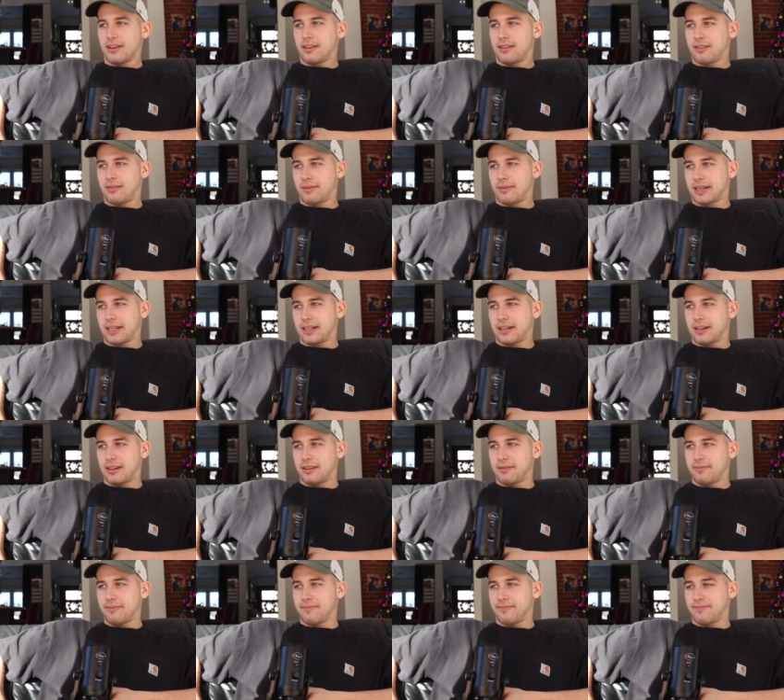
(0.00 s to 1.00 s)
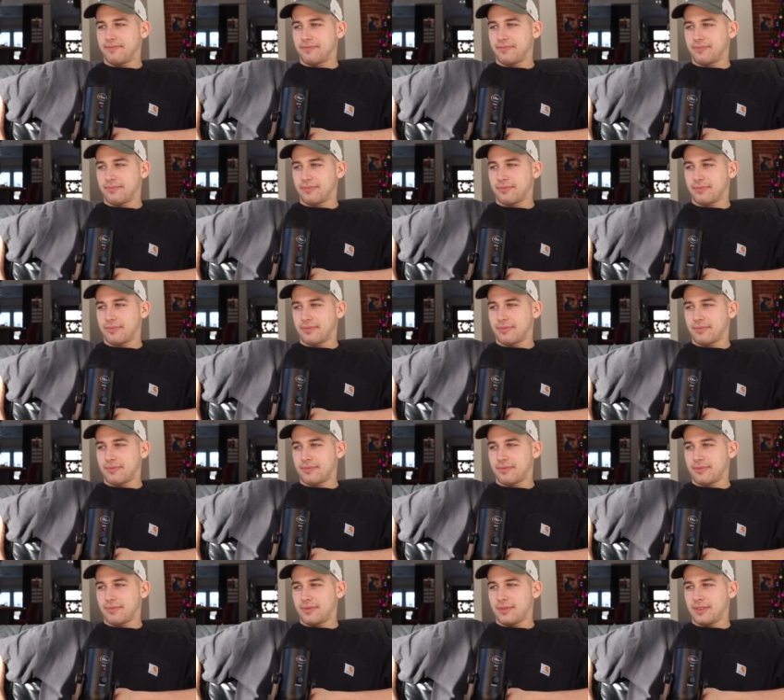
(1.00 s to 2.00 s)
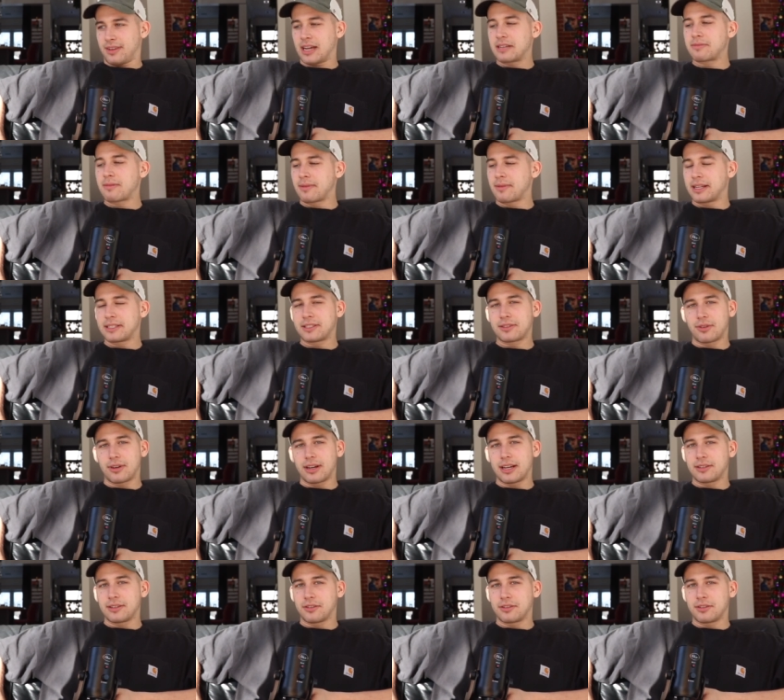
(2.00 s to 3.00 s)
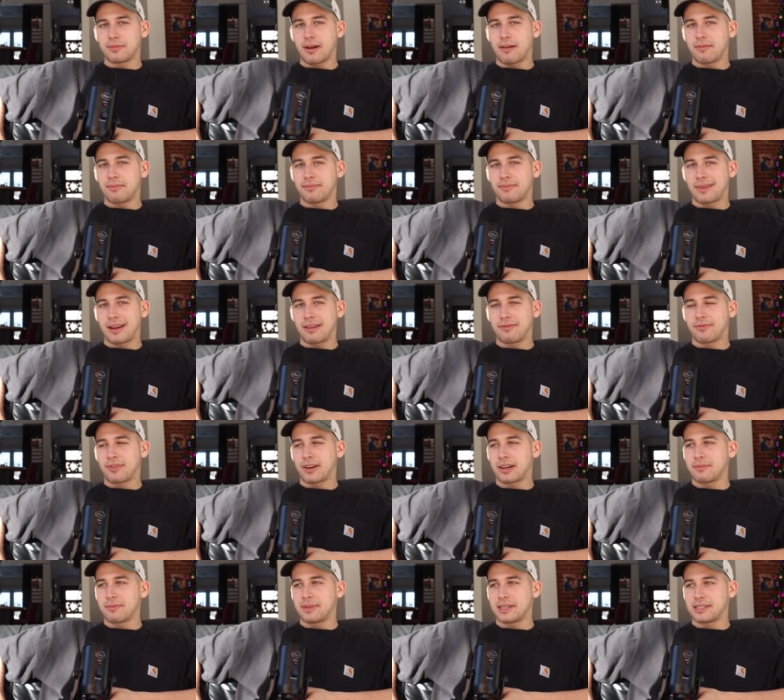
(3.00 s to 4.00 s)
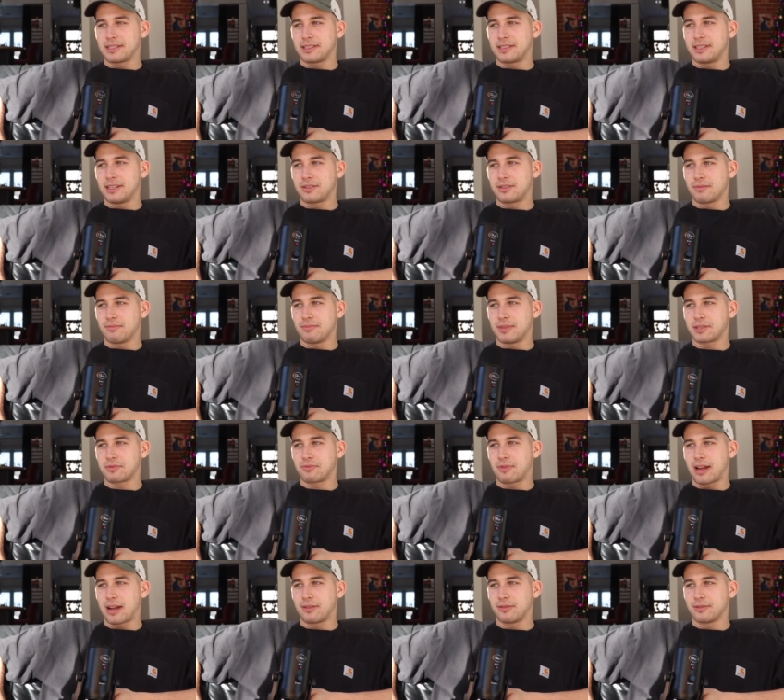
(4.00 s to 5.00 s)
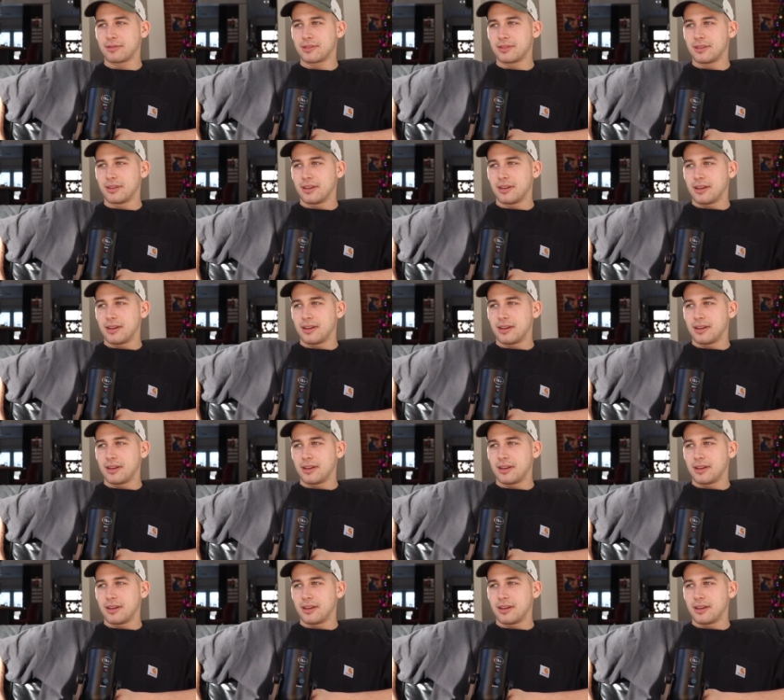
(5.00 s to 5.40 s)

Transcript: Oh my god. You guys remember that story I told you about my fucking business teacher, Miss Reynolds?